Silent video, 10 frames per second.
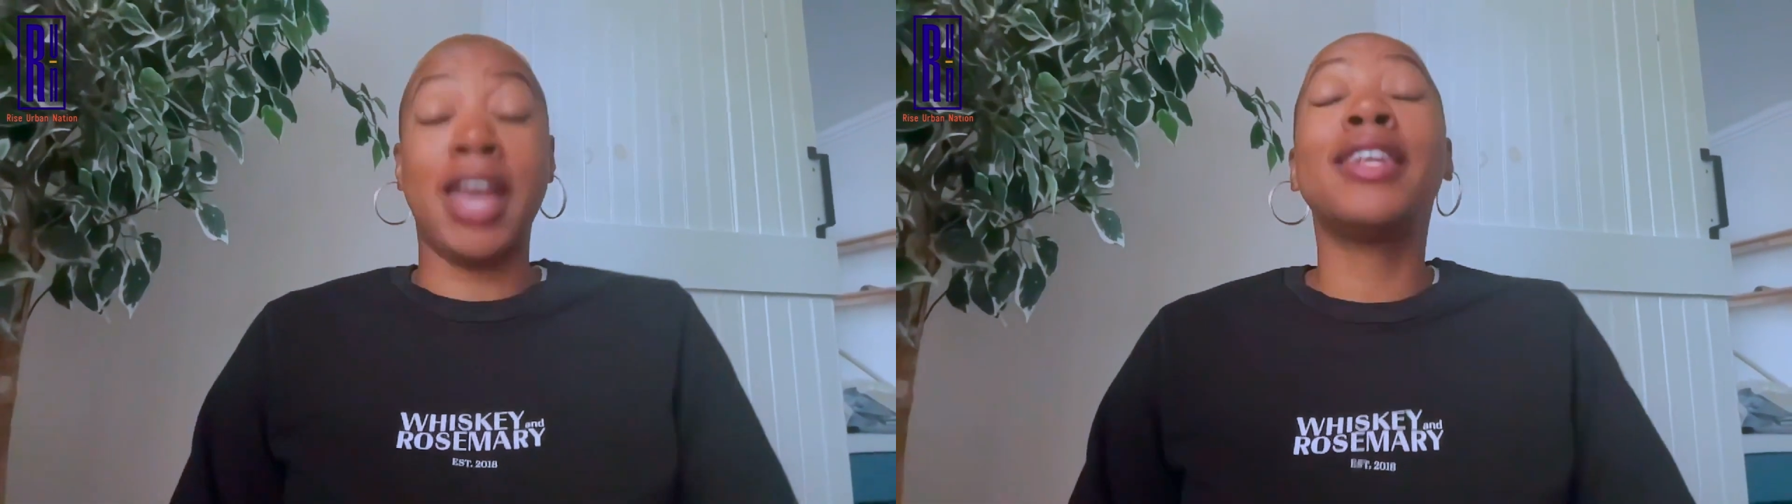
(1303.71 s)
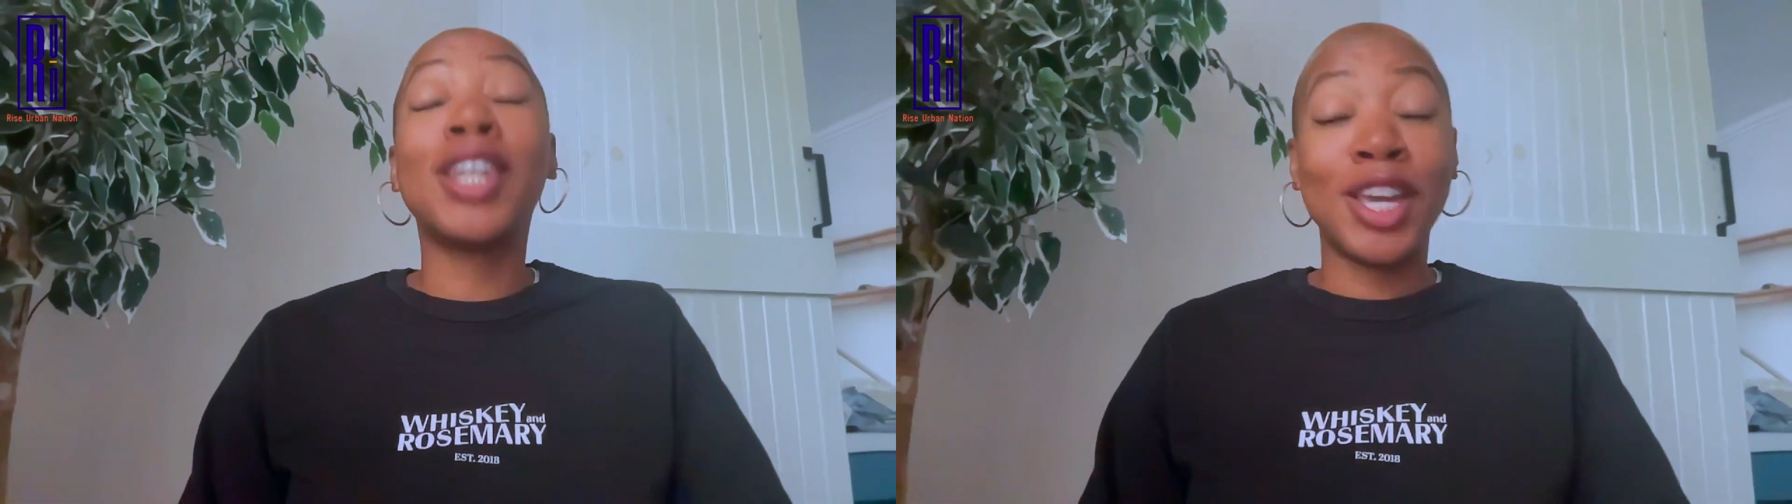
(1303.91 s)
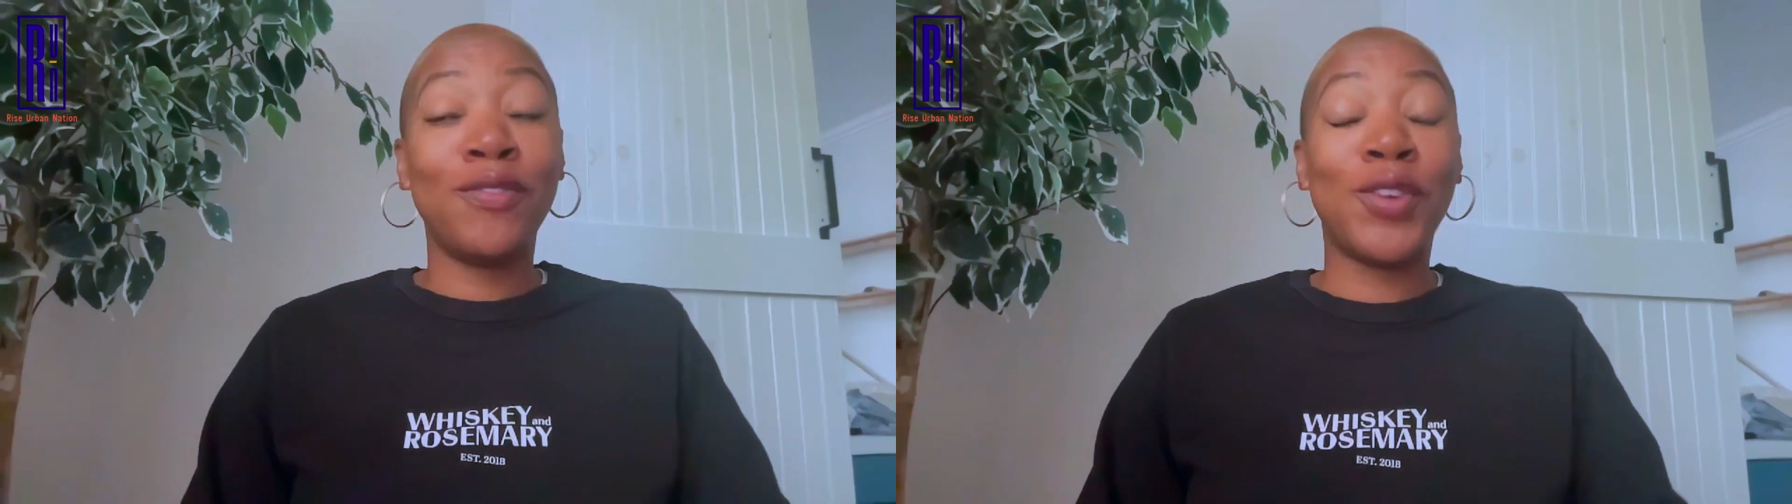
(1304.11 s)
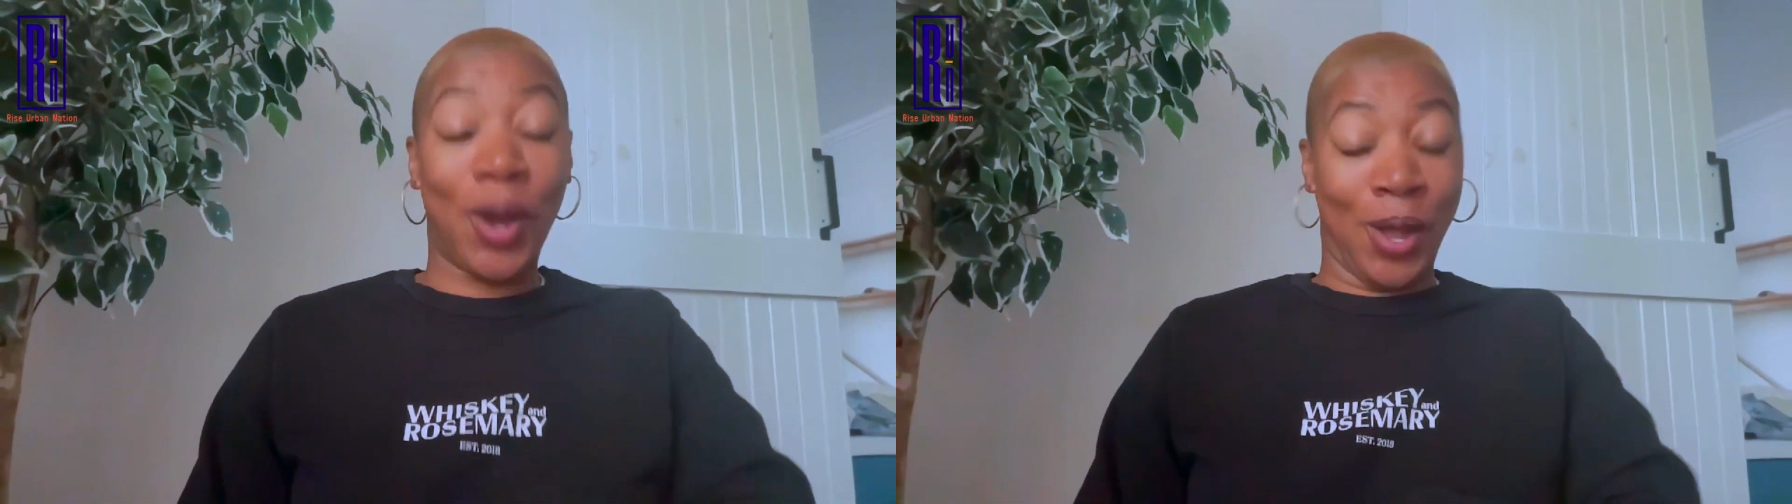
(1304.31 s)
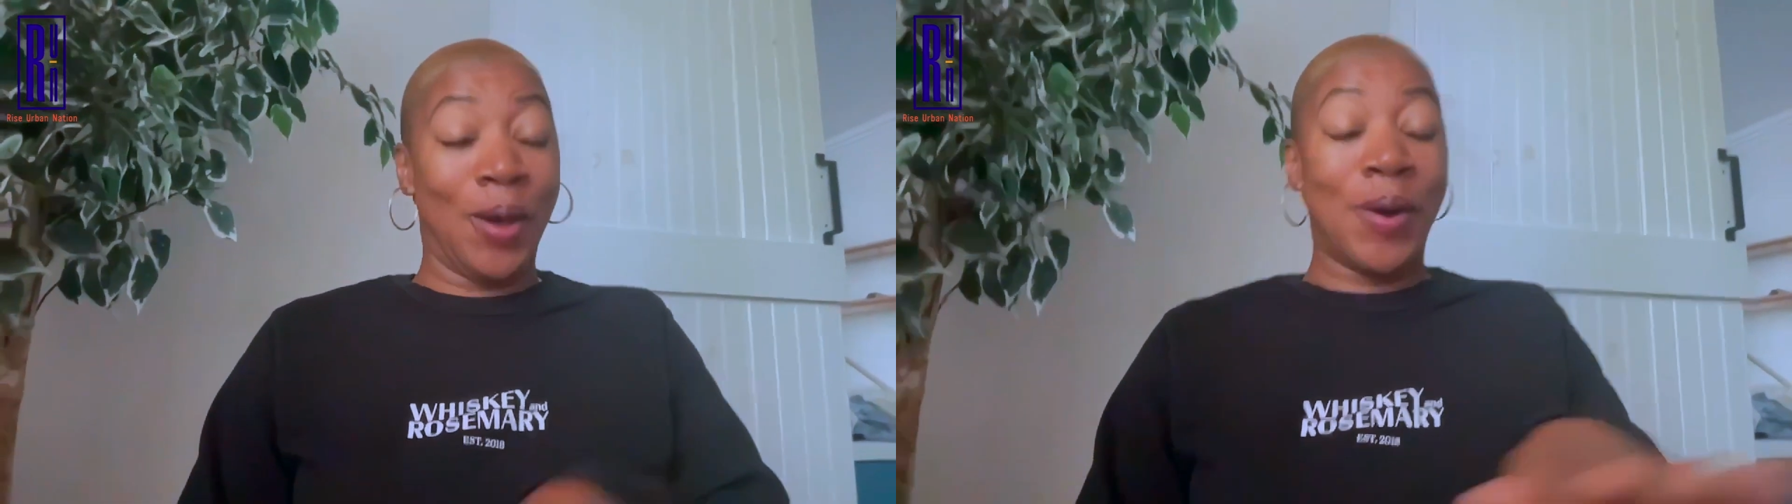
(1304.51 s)
and leave your
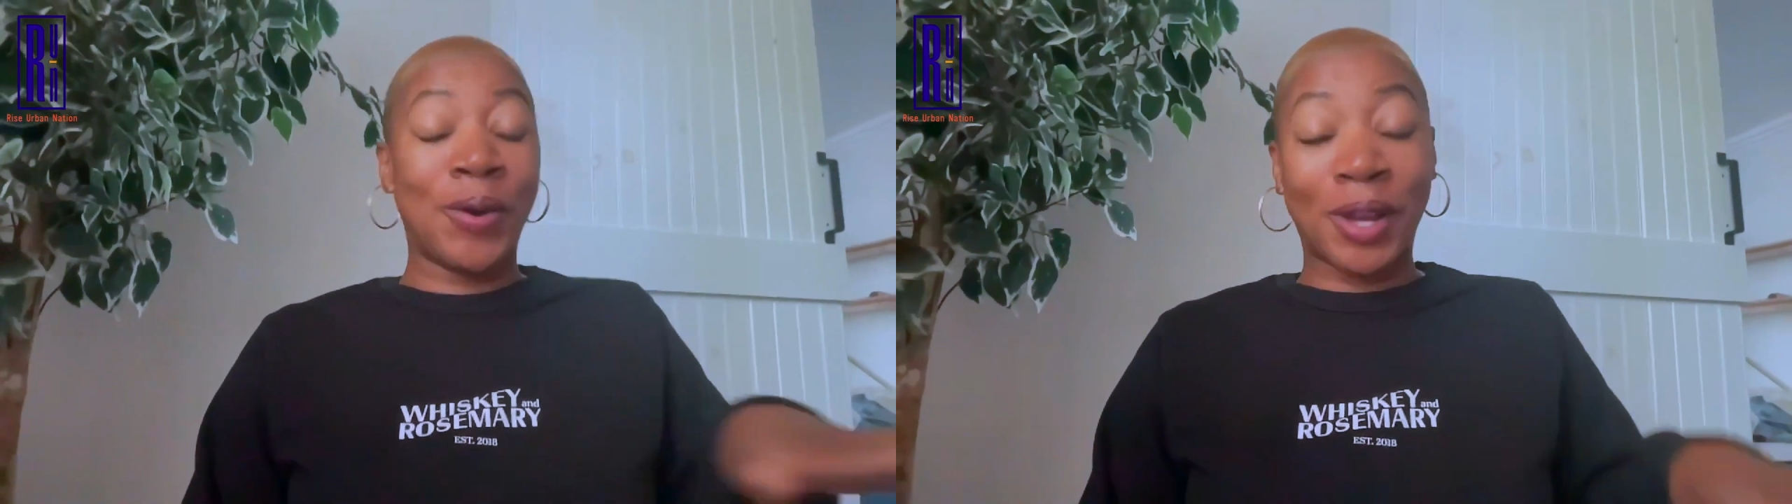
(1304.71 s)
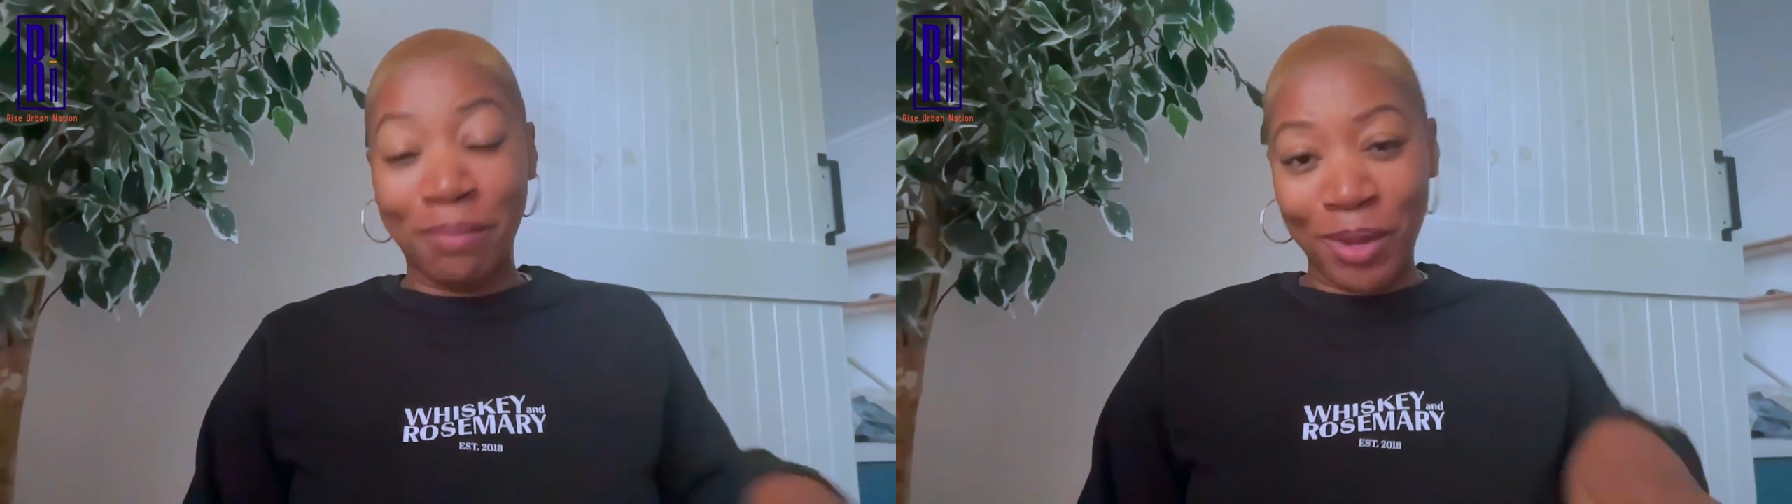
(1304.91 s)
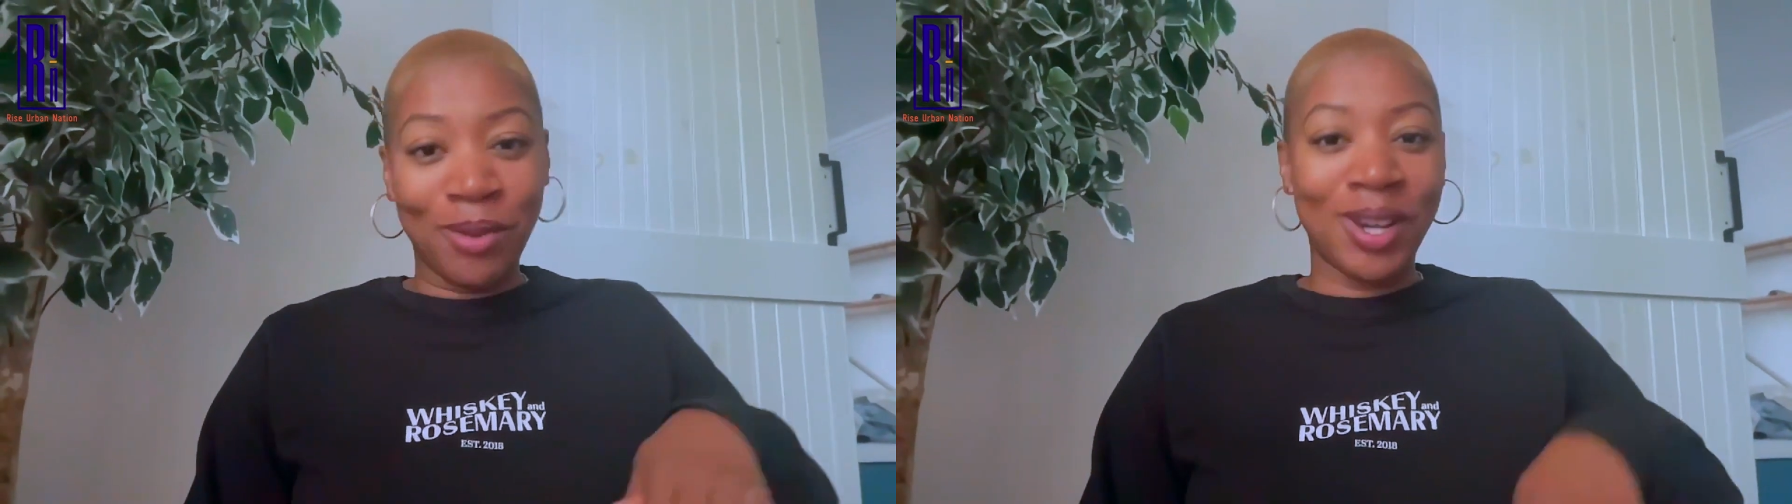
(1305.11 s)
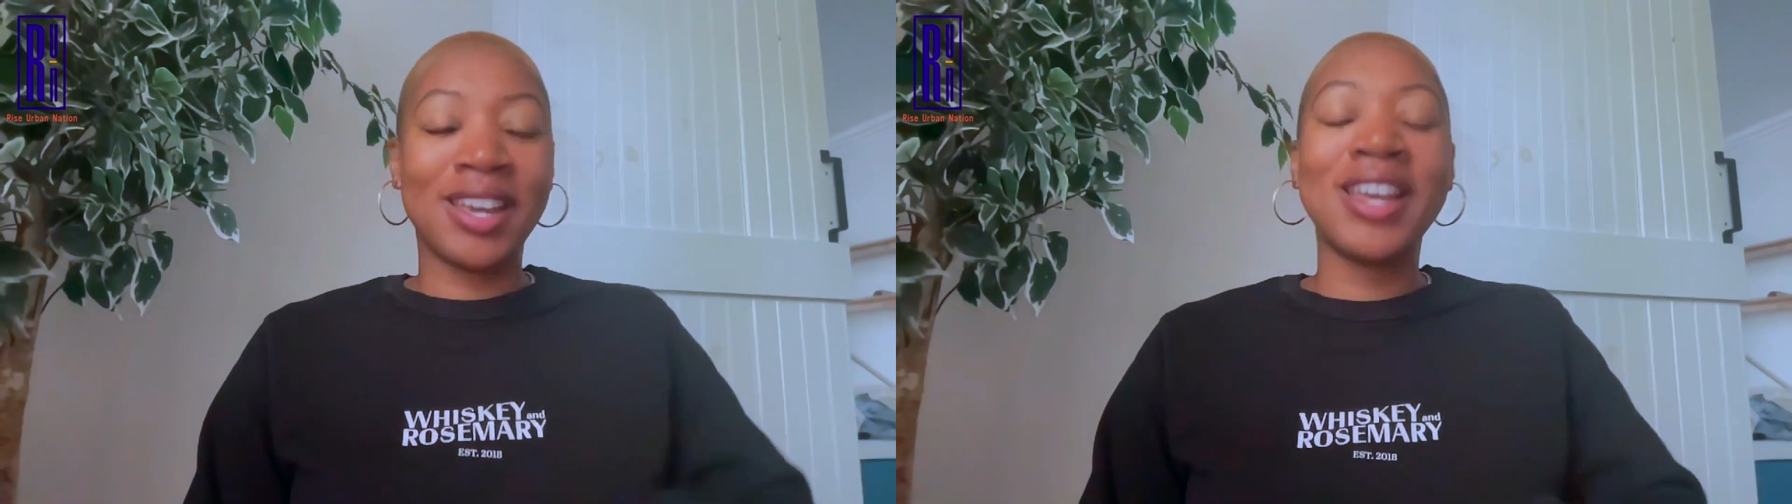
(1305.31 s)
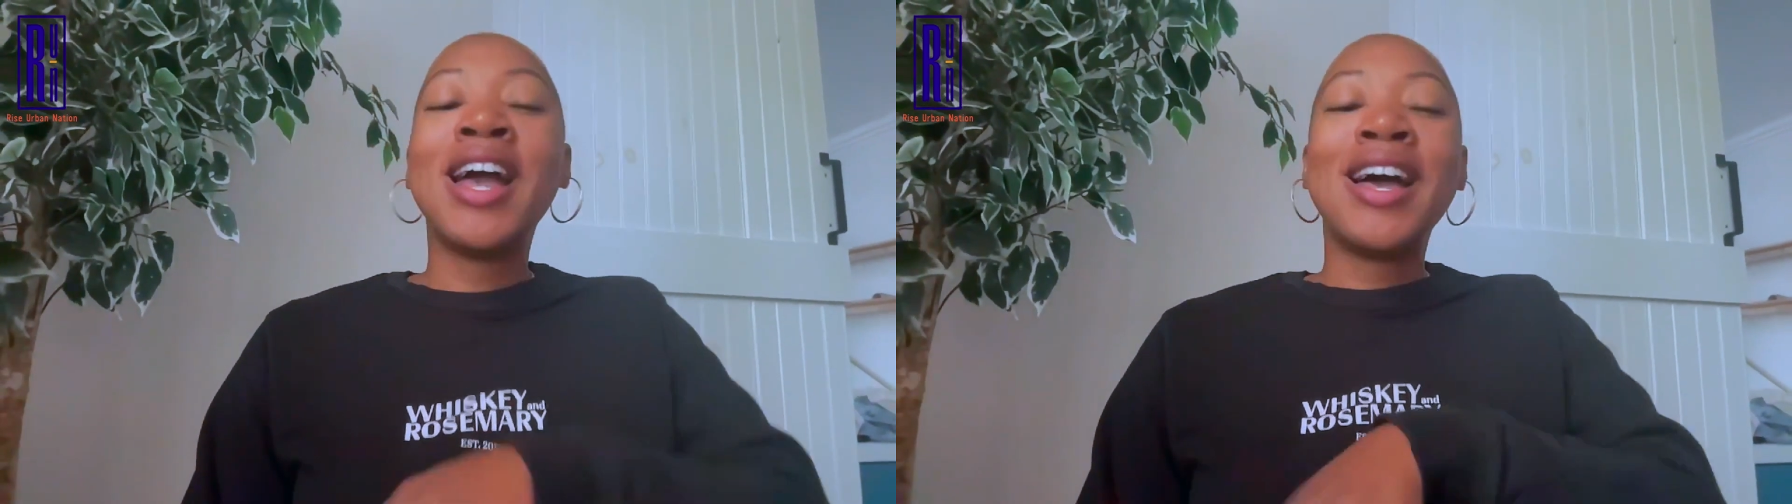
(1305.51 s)
whole community,